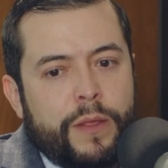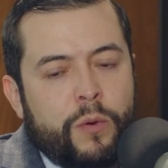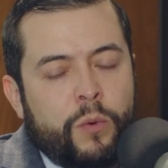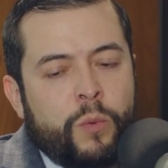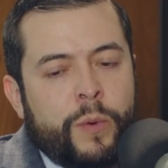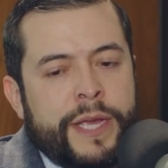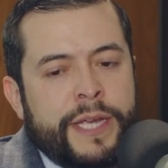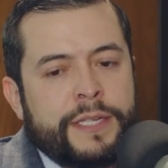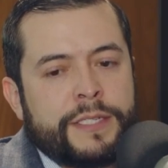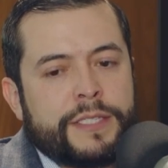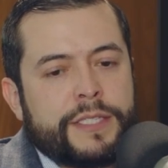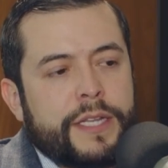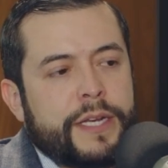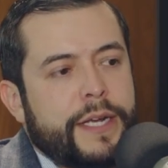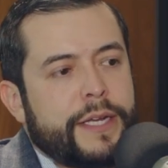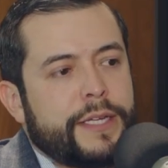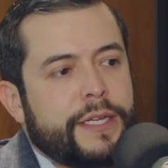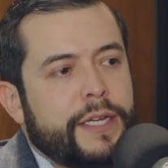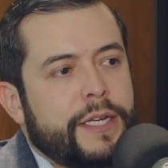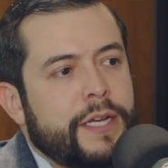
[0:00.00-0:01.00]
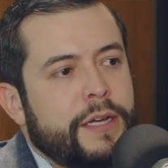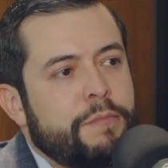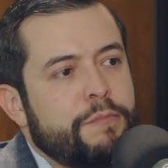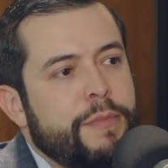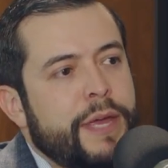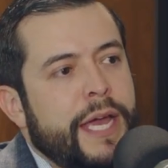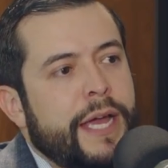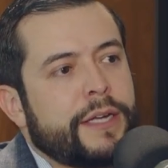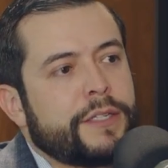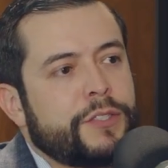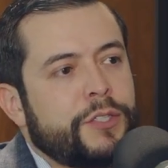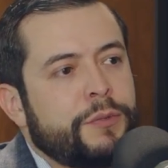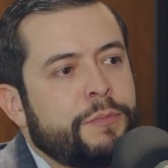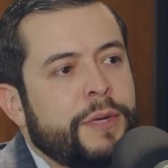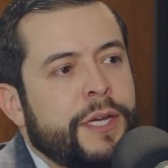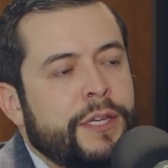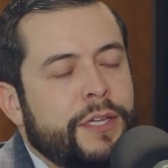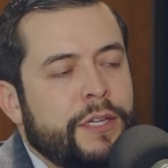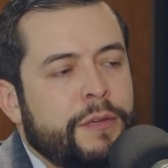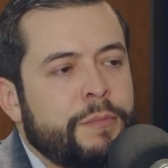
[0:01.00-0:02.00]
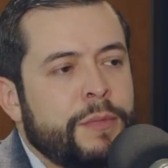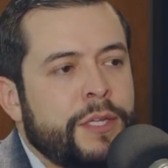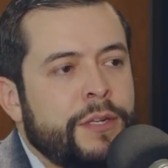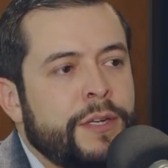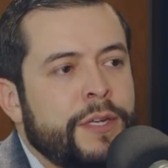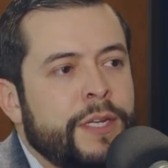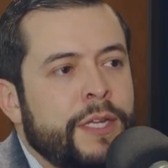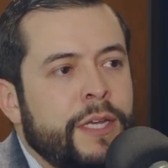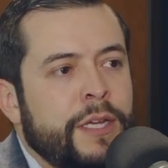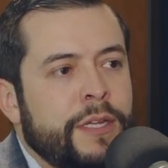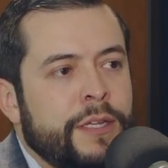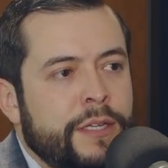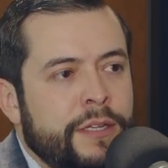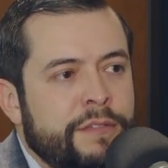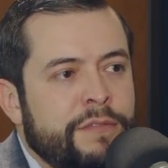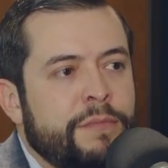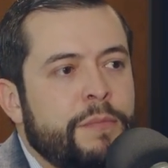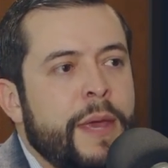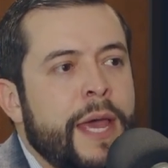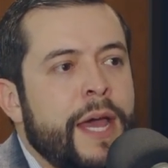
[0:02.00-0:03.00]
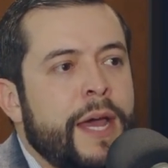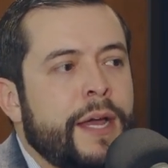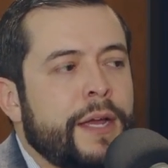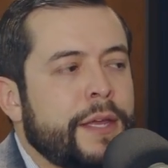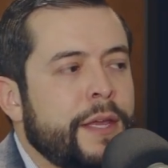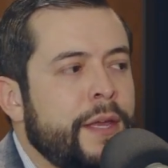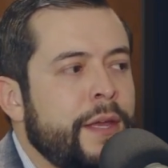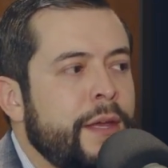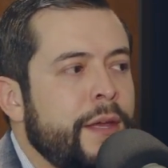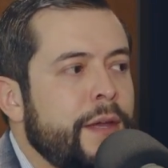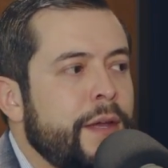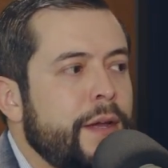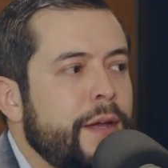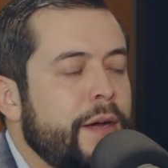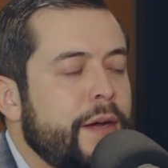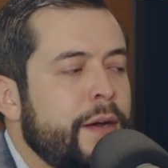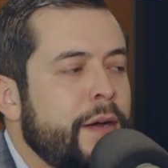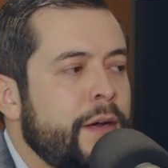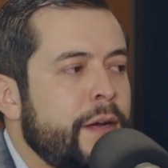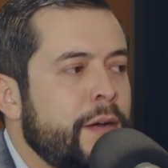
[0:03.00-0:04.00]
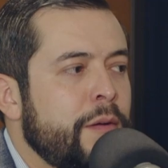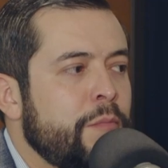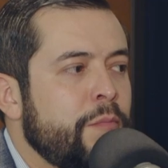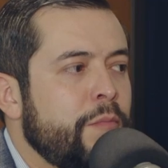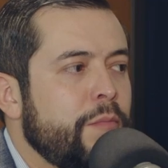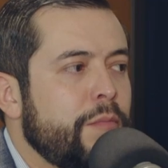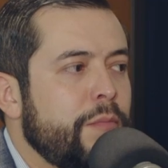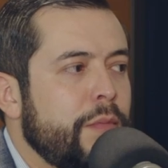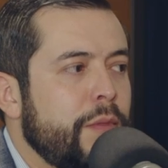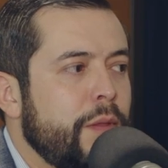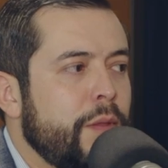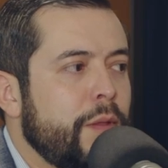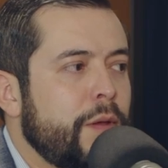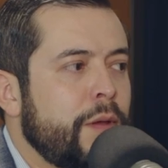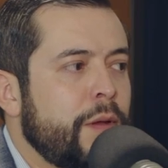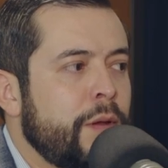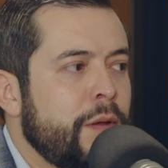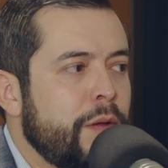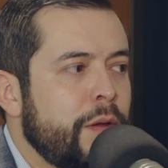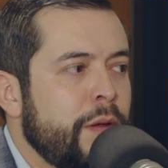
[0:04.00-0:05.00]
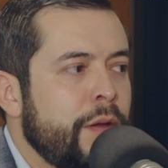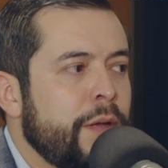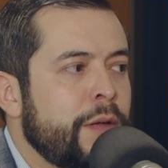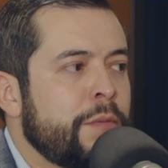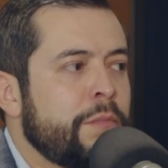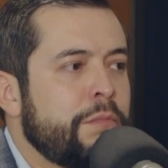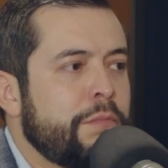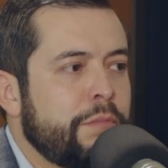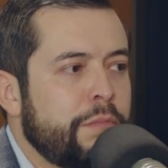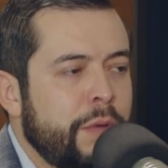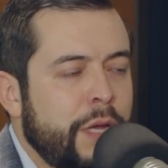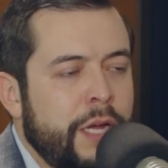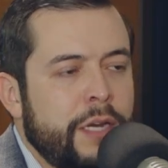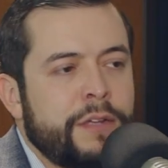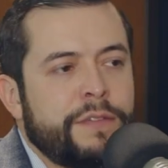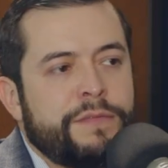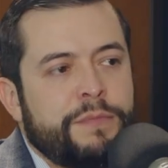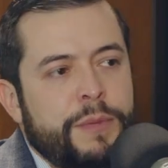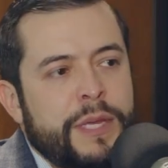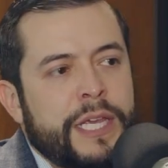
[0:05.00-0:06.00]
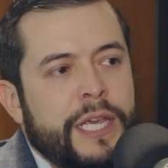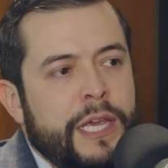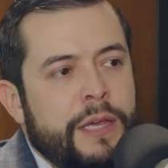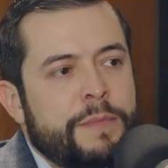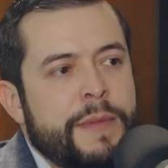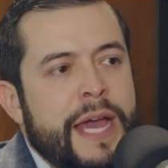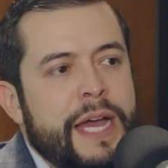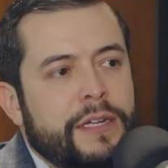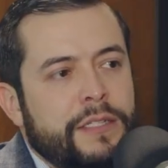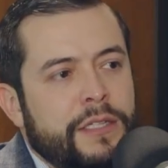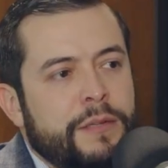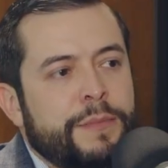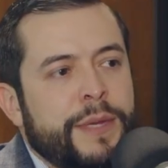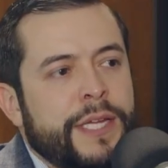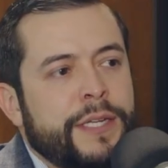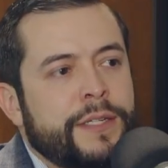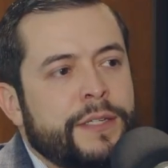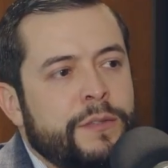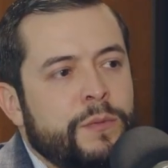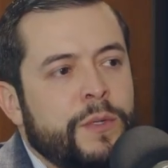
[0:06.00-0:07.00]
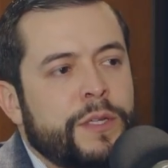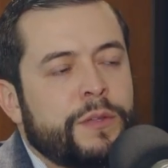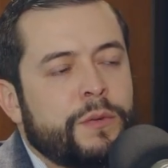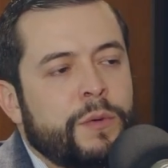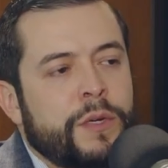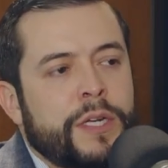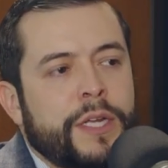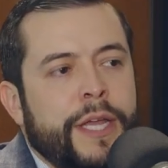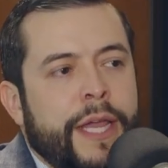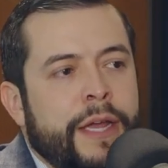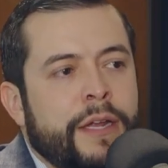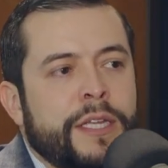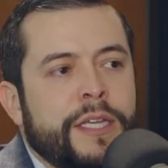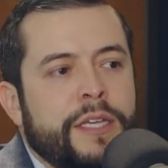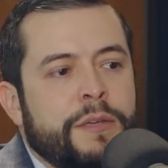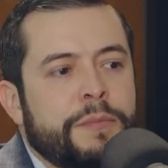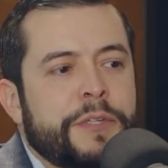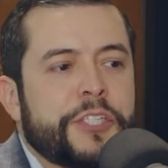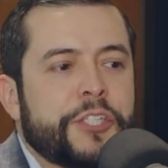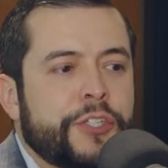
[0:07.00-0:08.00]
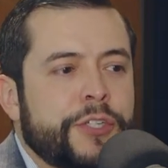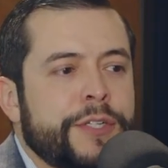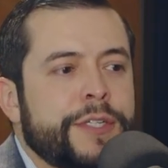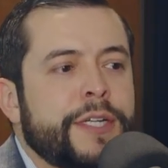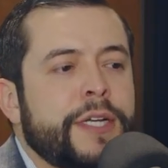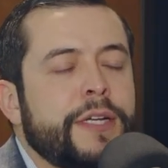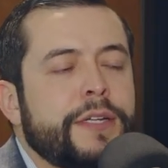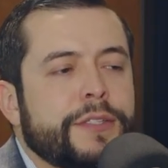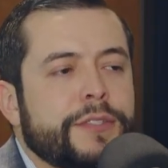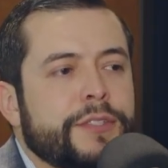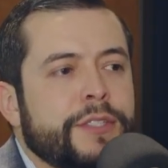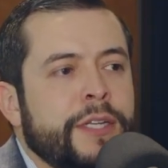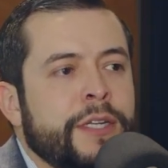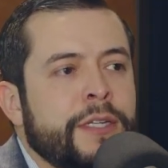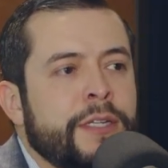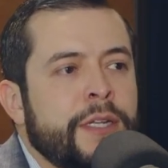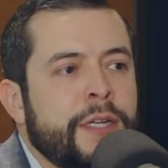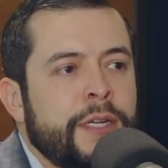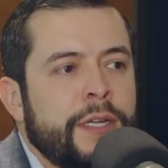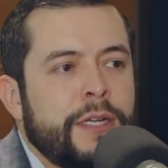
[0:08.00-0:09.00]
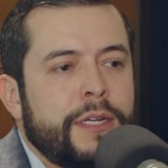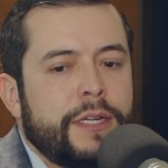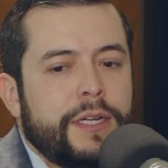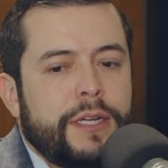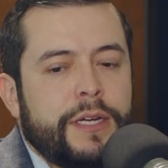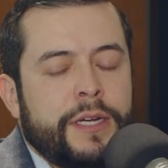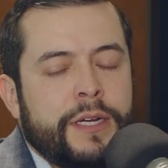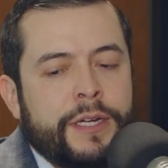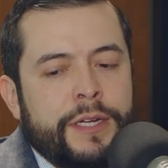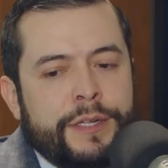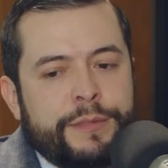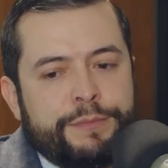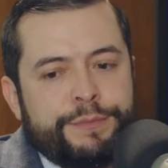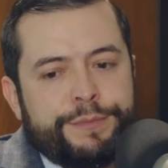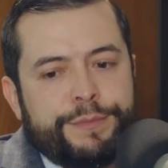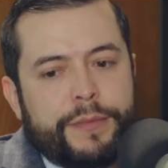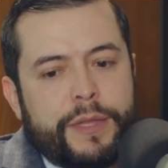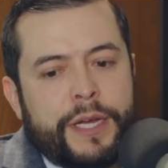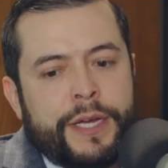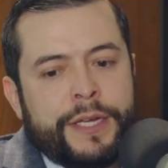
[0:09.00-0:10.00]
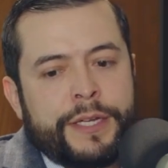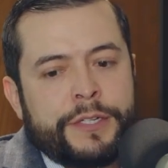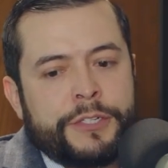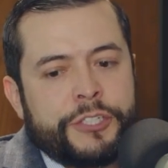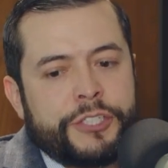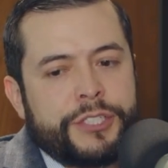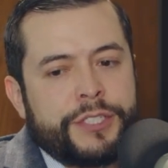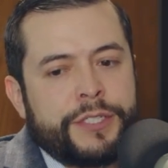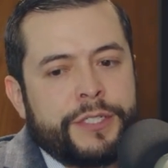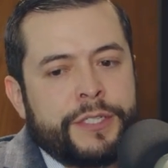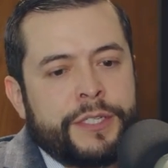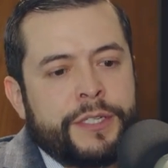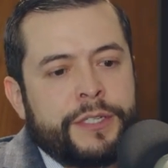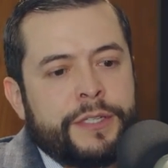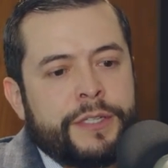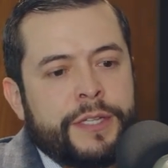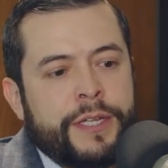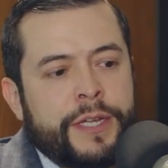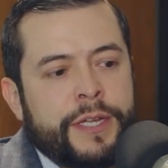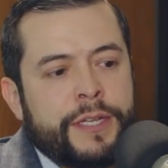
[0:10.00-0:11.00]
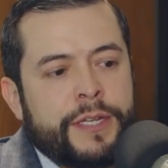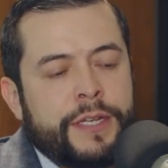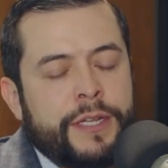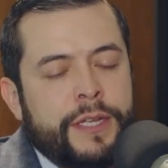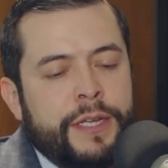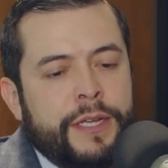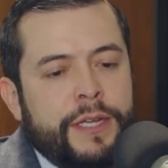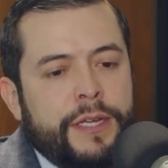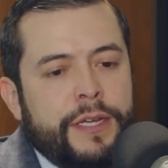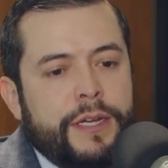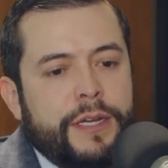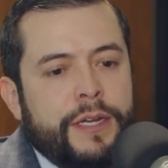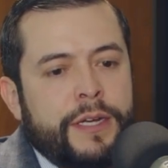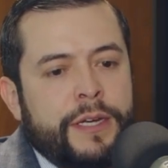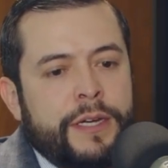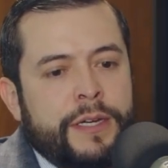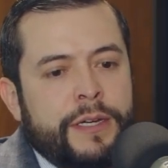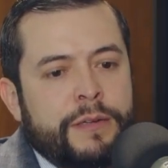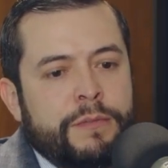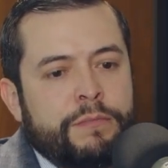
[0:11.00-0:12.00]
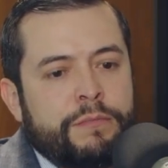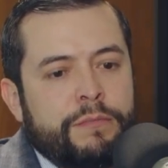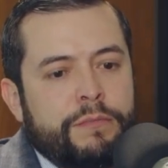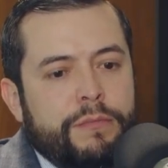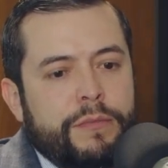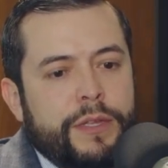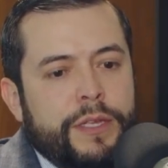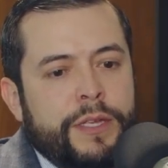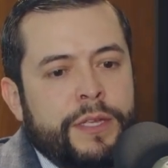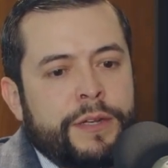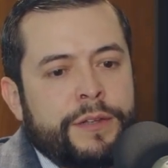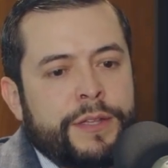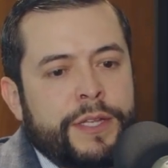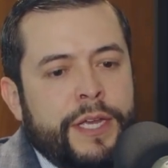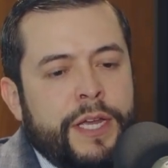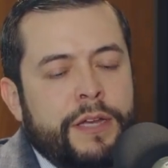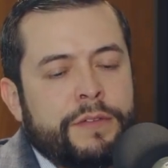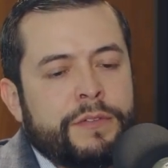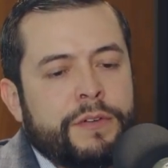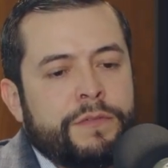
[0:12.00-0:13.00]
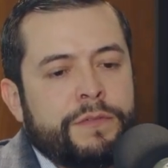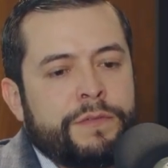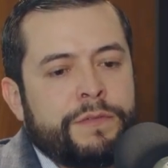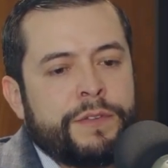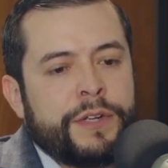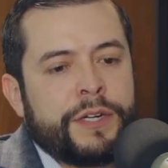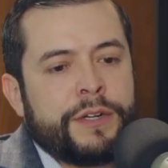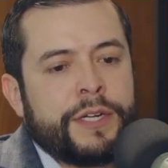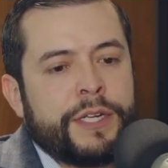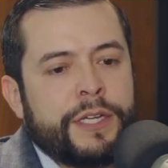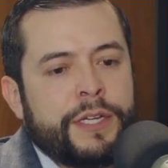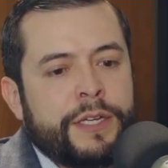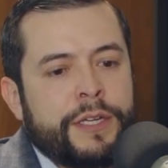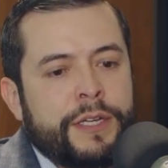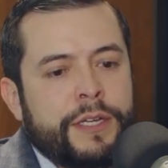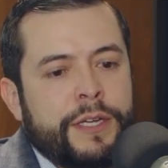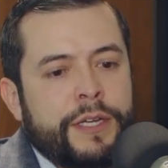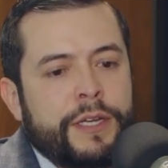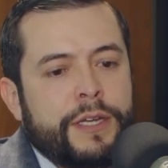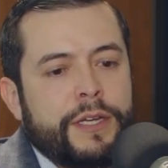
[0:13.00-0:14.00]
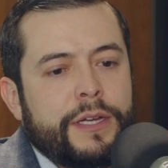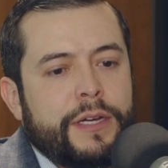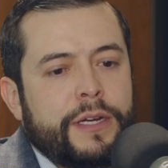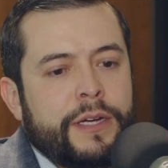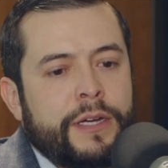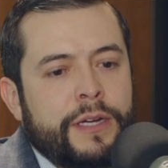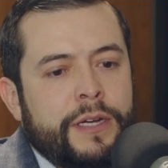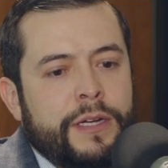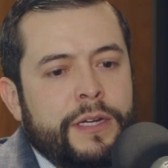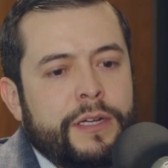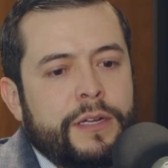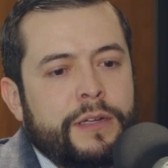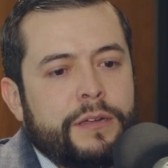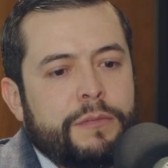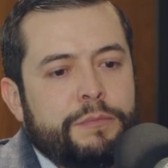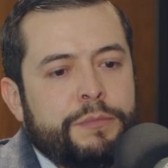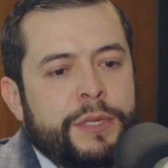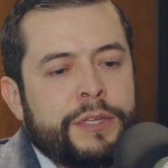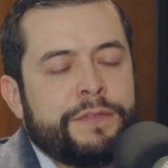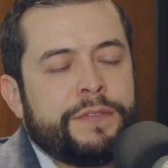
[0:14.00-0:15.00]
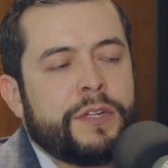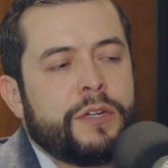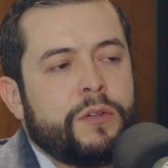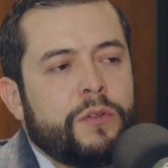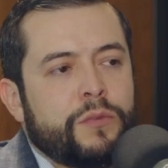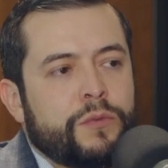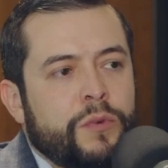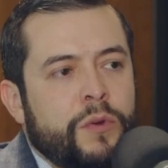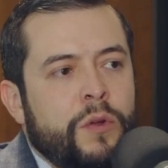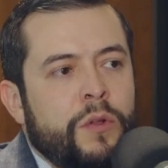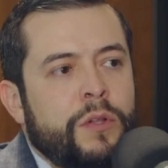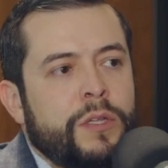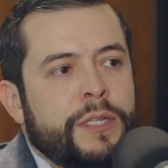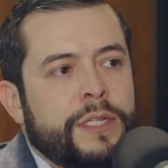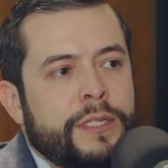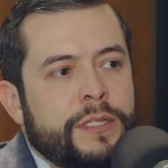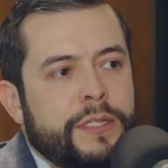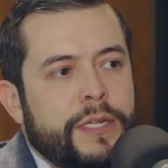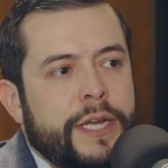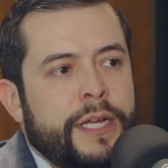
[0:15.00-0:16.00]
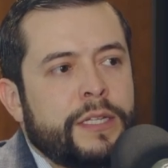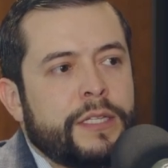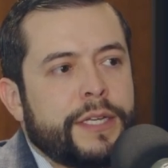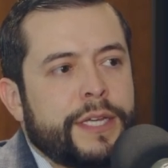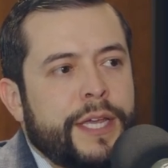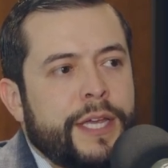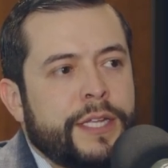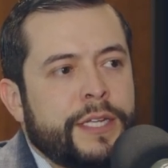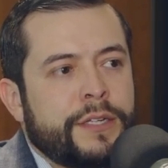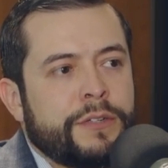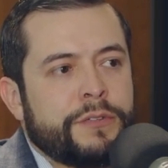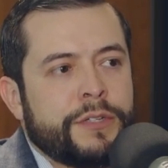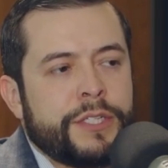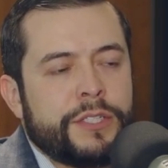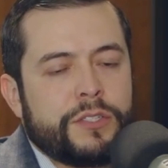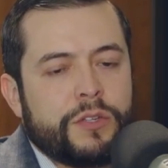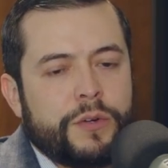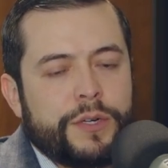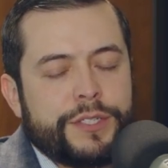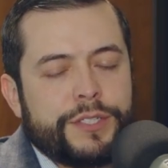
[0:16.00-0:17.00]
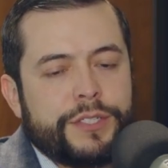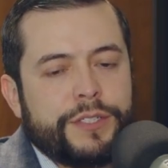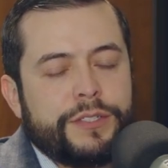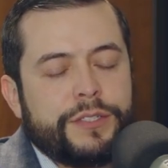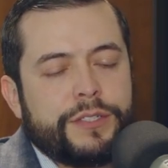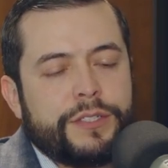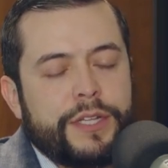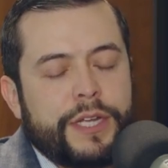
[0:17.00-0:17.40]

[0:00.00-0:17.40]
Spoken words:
ways that I could come back to my community and give back, I kind of became acclimated with what a county commissioner does. And I understood that, they have a very pivotal role in allocating resources.